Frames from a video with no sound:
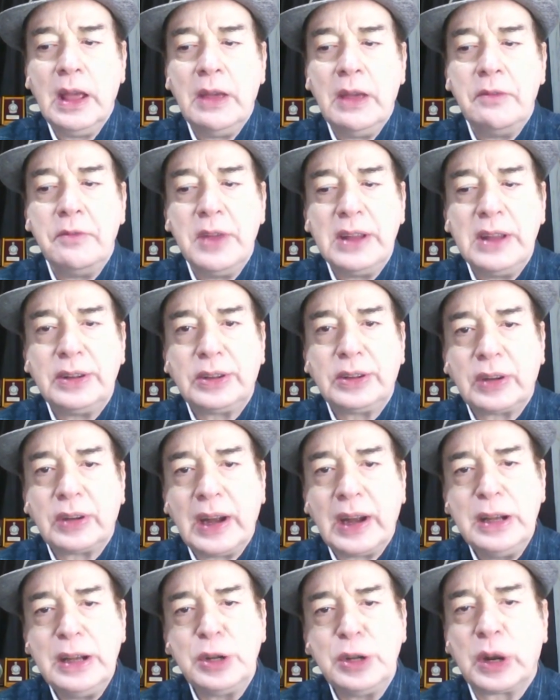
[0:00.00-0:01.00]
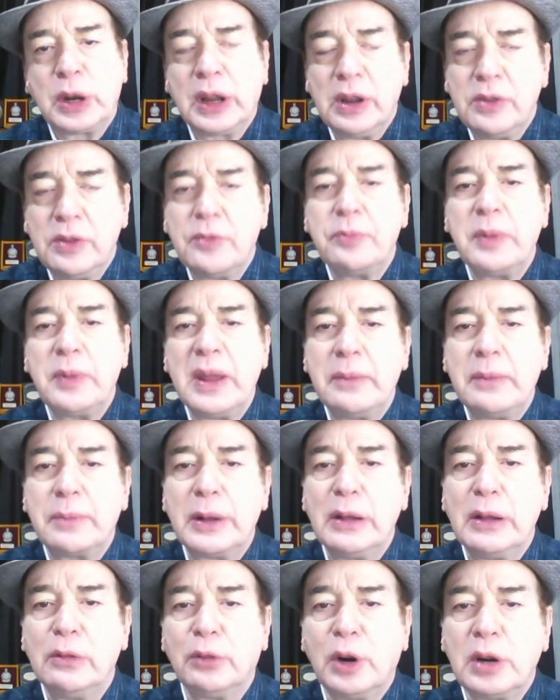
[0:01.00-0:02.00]
We try to give
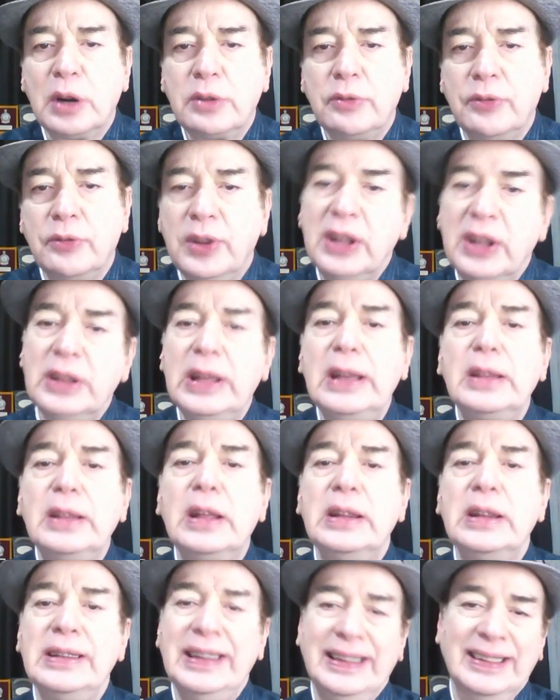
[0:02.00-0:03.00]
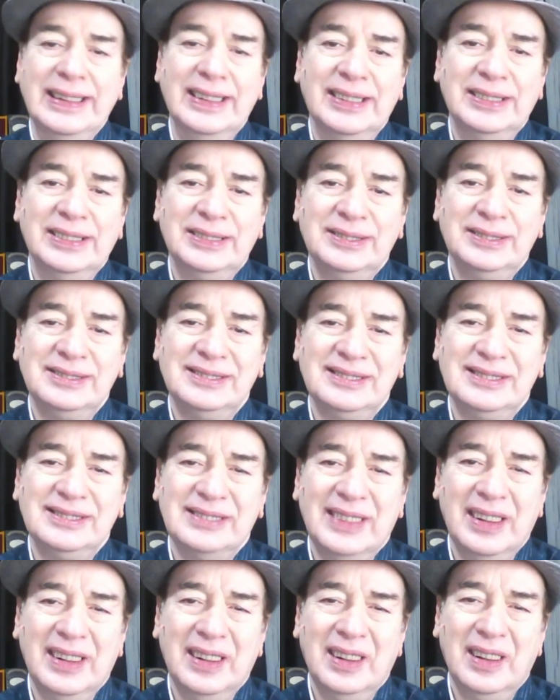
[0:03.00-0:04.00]
people what we think they need.
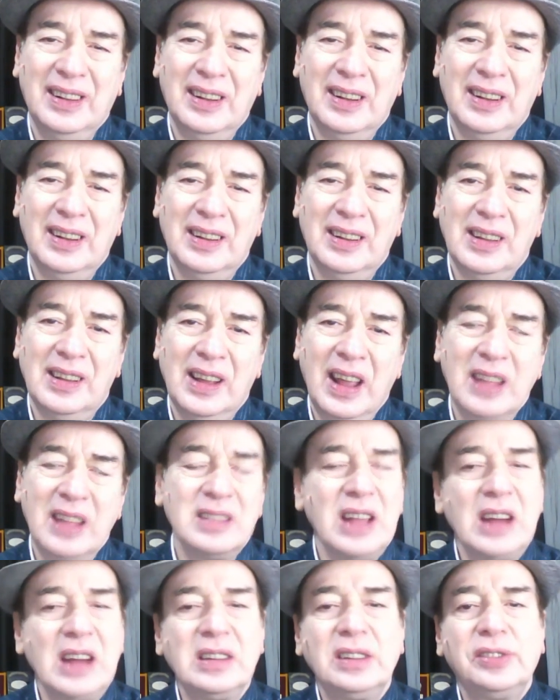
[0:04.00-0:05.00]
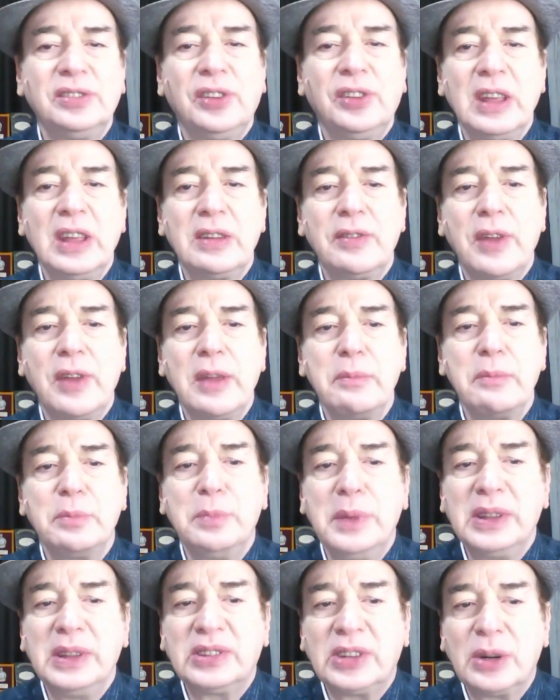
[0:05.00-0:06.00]
And that is where we
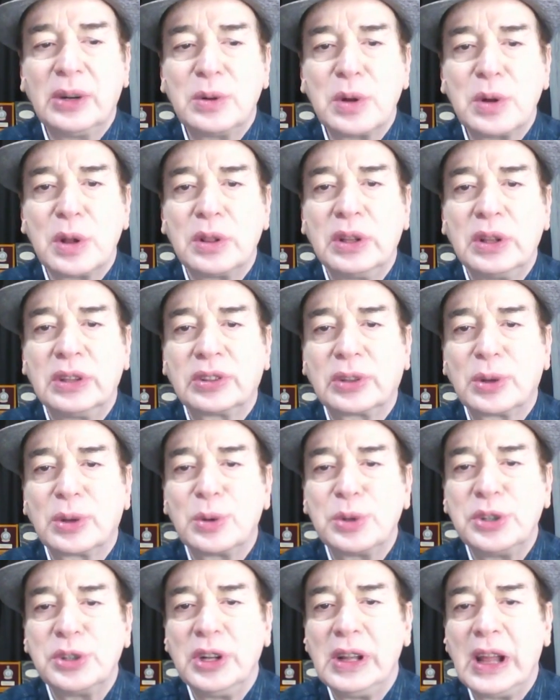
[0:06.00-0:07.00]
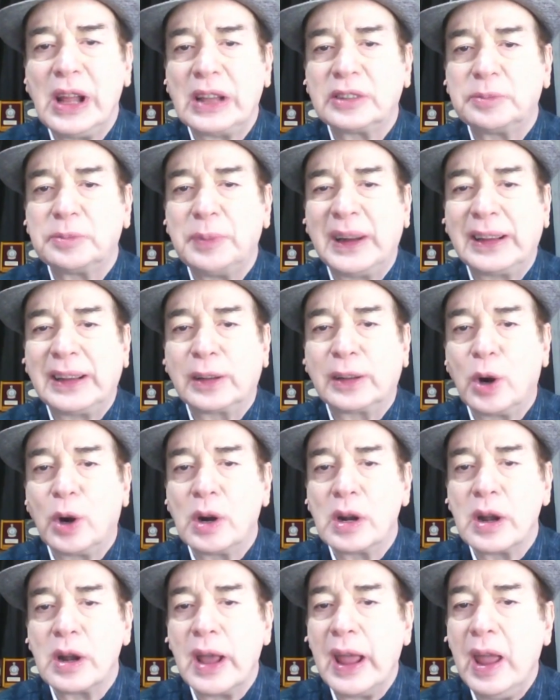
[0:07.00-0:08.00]
miss out on this crucial aspect
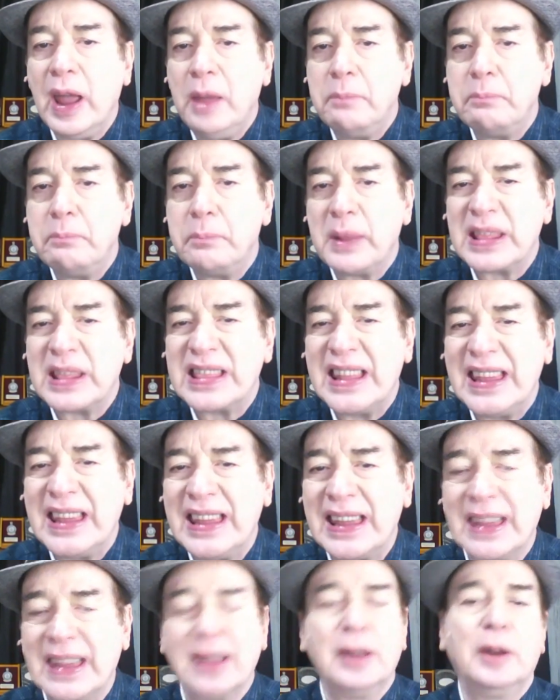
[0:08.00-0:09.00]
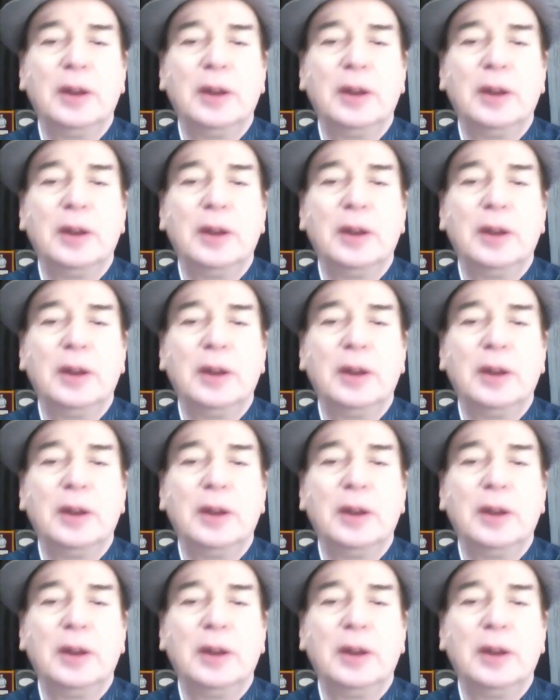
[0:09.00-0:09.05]
called empathy.